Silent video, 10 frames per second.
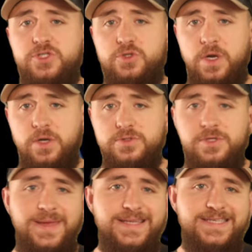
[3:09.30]
struggle
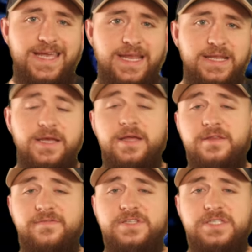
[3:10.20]
to maintain
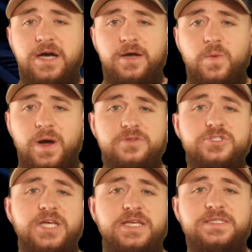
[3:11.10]
the facade while
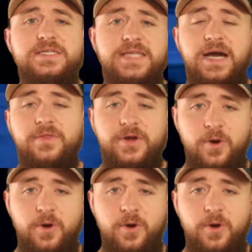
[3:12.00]
chasing down the